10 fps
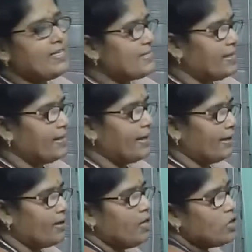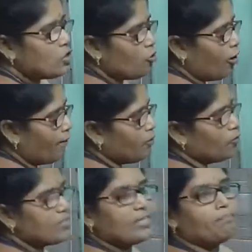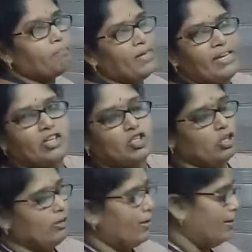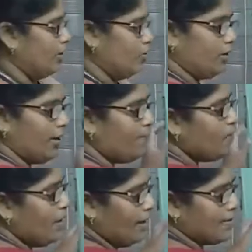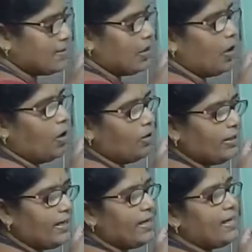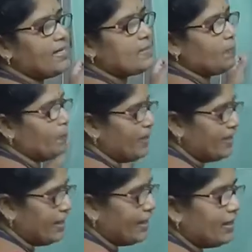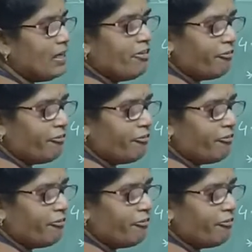singing. So I am using being, children. Okay. A song is being